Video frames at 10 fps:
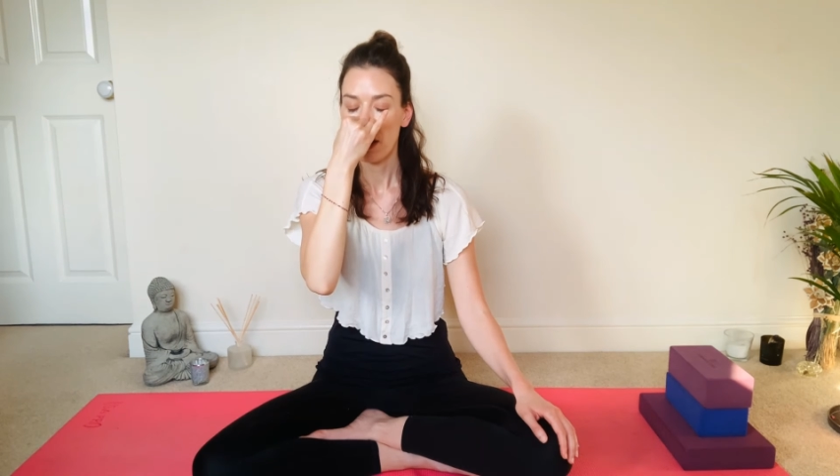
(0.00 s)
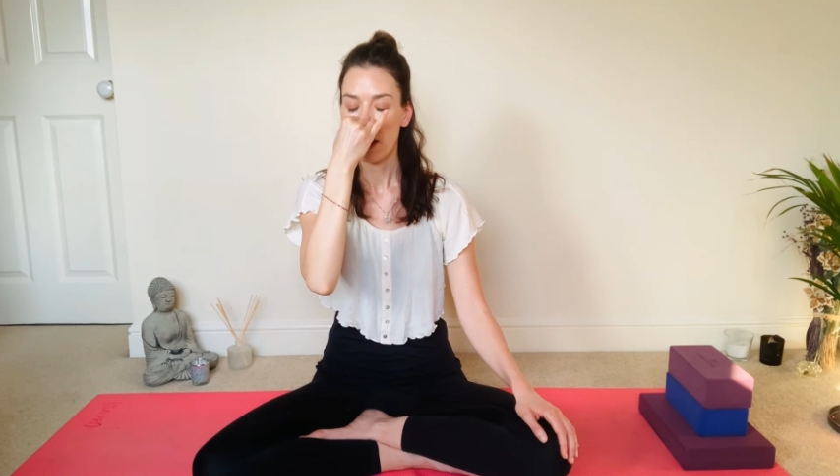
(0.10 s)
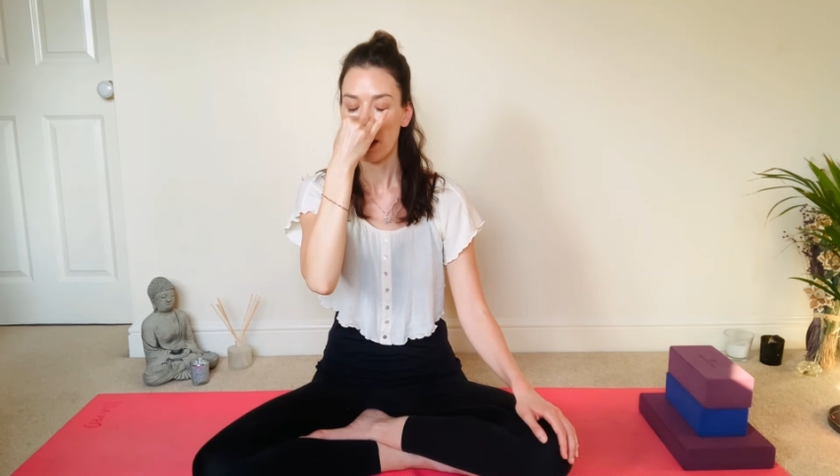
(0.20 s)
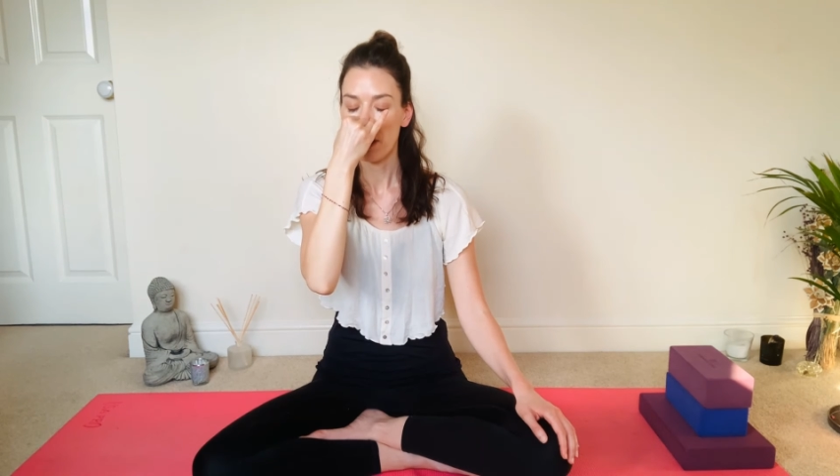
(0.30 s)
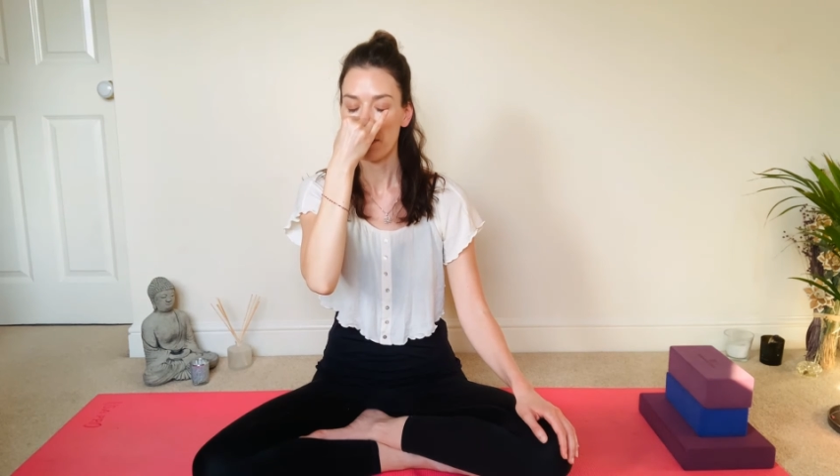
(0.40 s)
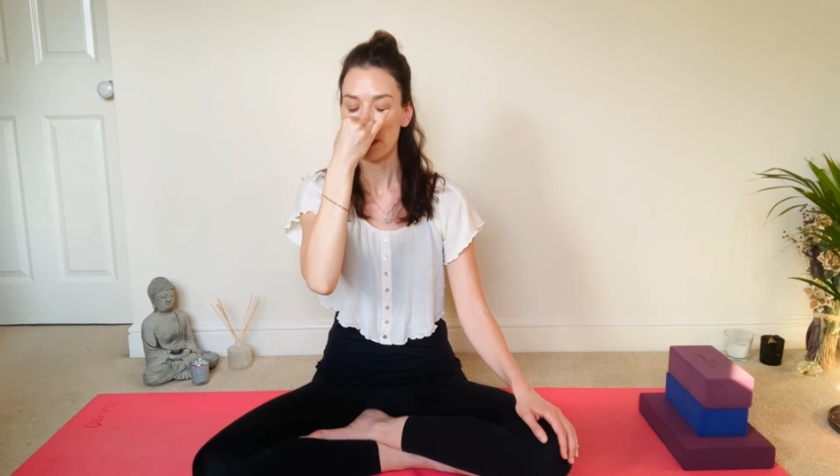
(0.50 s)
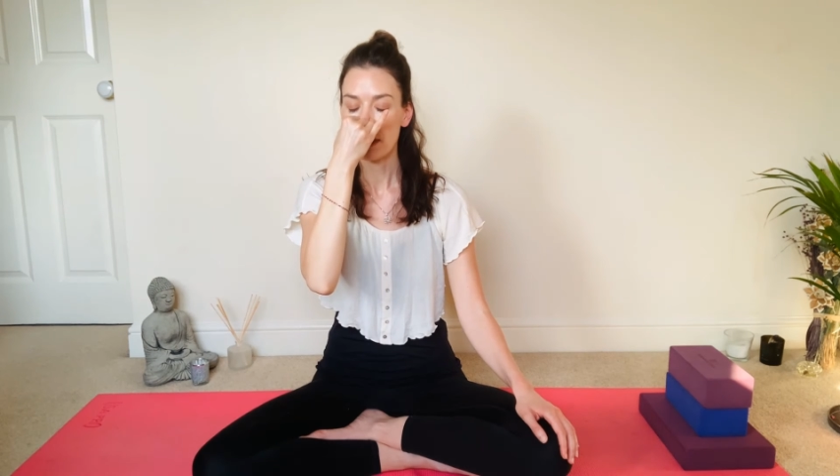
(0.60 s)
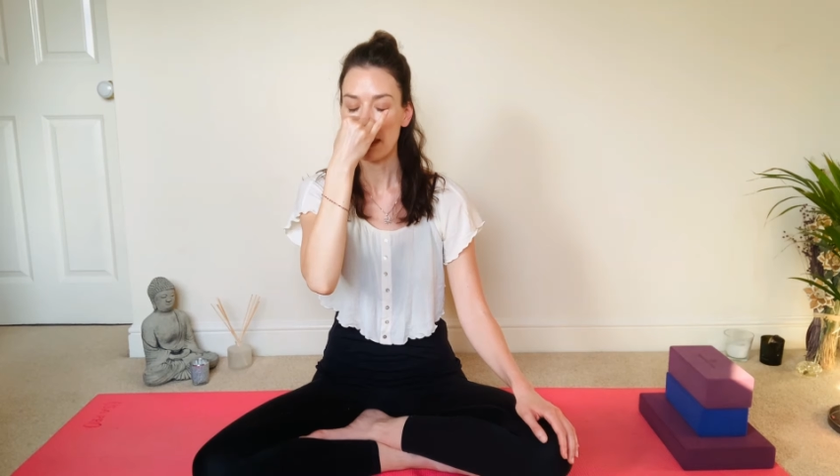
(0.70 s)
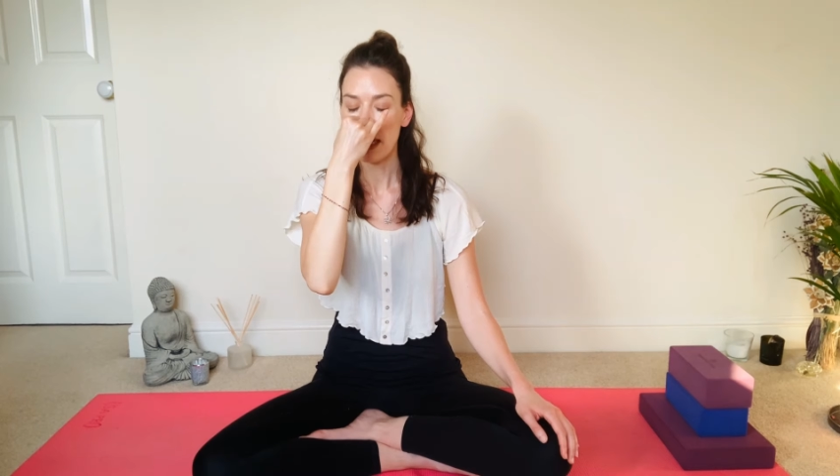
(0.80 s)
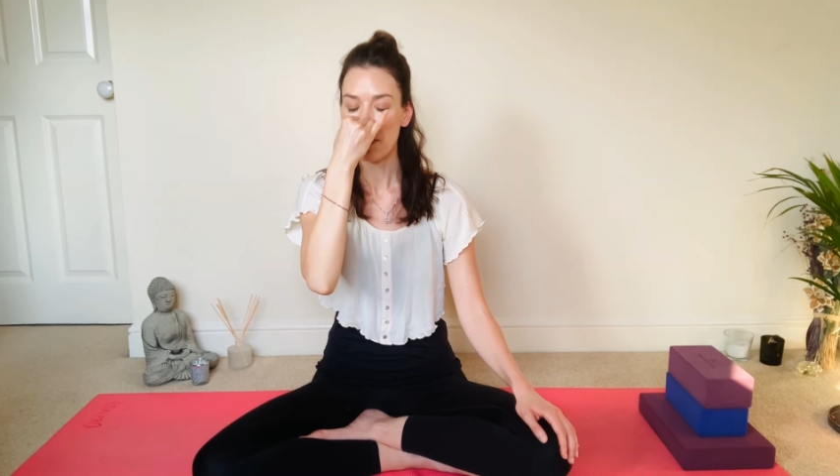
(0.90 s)
closing
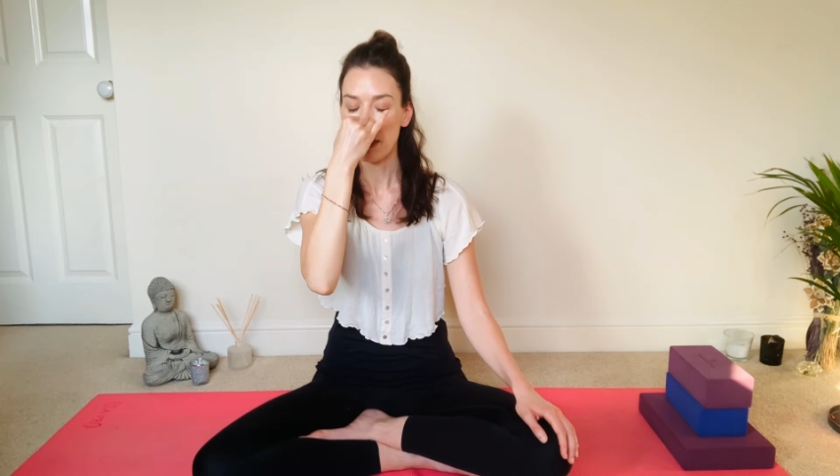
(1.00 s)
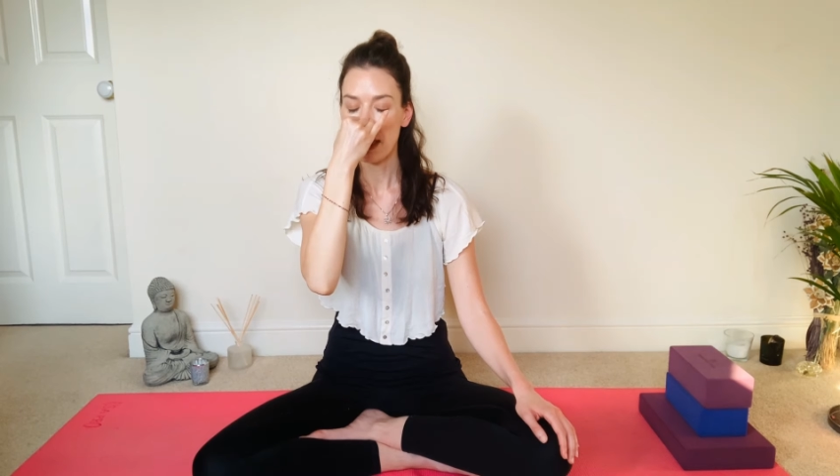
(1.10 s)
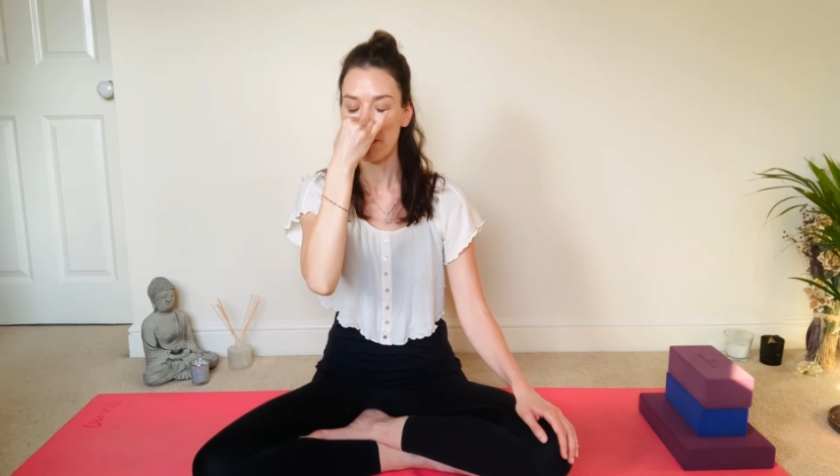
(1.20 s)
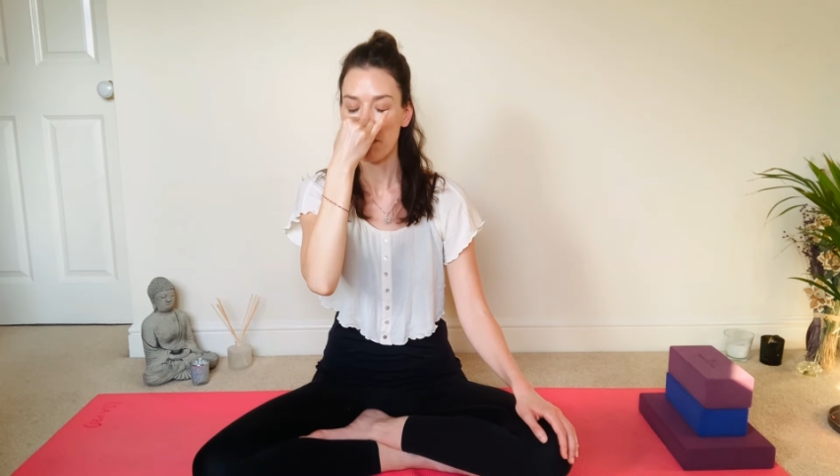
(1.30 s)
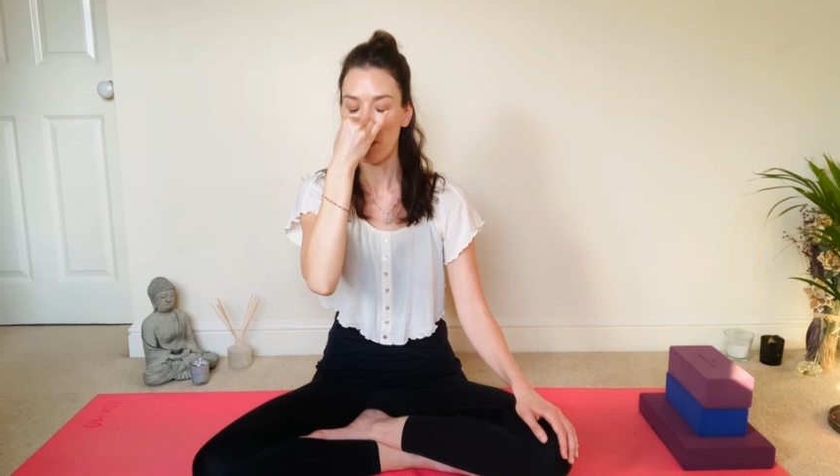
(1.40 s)
down the left